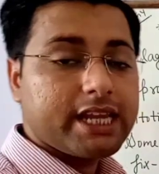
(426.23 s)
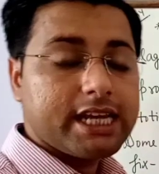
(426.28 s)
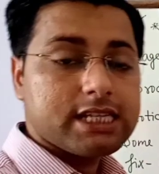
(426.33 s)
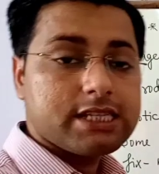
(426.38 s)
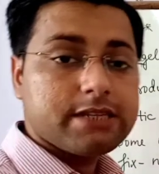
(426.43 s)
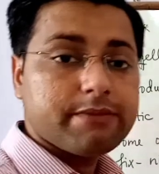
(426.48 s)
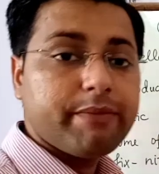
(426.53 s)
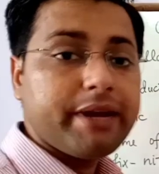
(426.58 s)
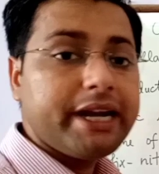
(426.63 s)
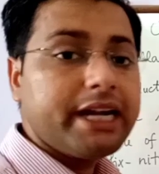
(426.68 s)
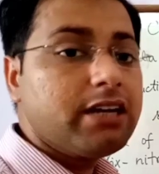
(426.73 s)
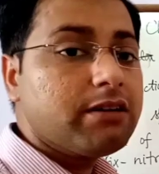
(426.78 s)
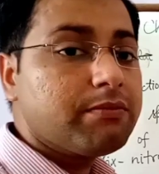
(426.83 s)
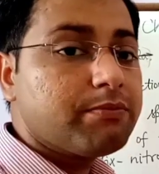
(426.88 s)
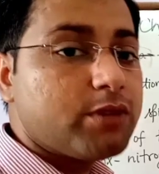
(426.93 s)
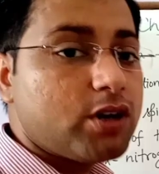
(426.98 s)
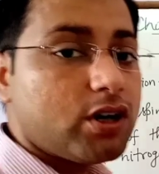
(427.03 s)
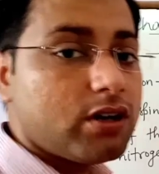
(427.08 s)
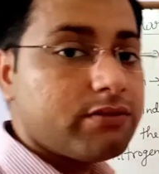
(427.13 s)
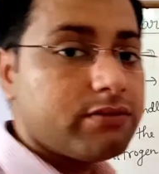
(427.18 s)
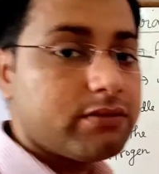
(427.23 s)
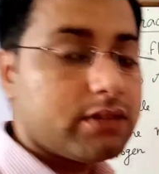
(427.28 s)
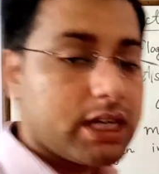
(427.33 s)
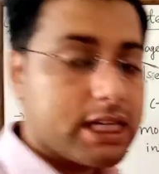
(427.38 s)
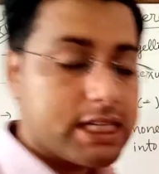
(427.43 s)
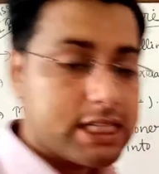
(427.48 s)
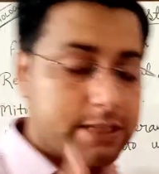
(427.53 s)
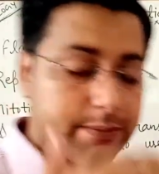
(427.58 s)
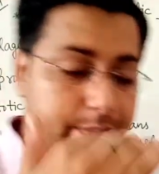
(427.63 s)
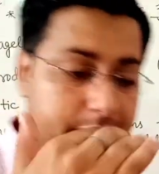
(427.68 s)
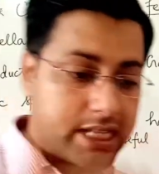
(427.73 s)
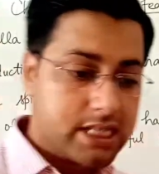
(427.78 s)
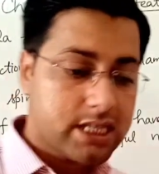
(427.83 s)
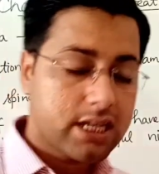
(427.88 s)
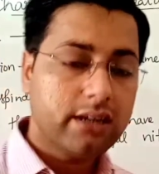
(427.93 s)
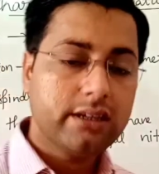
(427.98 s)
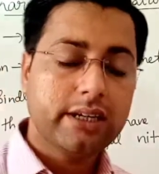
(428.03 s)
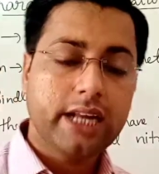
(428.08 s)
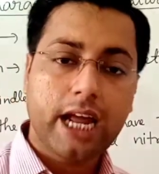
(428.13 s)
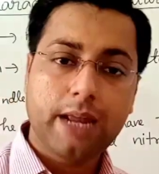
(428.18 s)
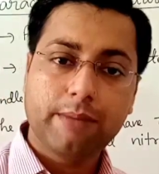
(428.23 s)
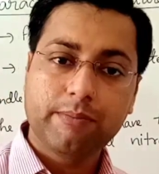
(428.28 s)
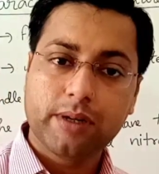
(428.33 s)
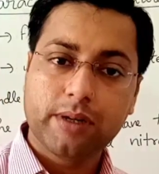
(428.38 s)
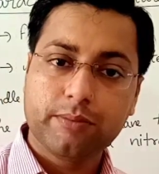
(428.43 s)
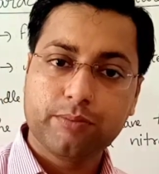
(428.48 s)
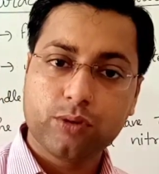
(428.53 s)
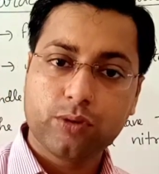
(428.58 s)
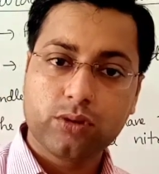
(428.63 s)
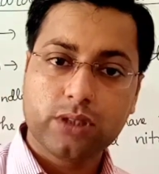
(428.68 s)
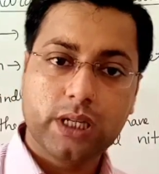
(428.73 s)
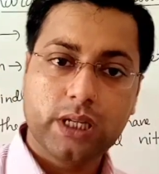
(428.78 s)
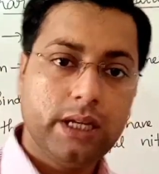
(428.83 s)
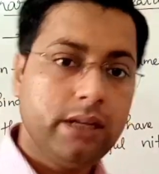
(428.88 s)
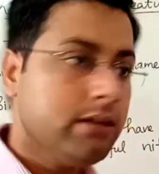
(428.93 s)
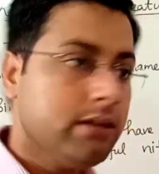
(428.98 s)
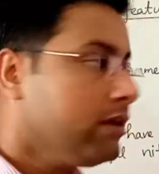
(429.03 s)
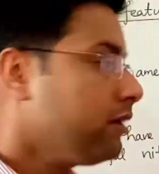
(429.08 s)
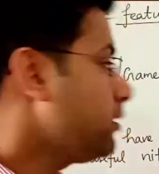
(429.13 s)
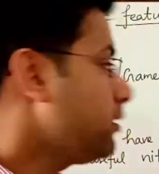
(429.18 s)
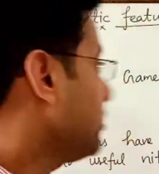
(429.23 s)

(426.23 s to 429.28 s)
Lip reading: is made up of a special type of protein,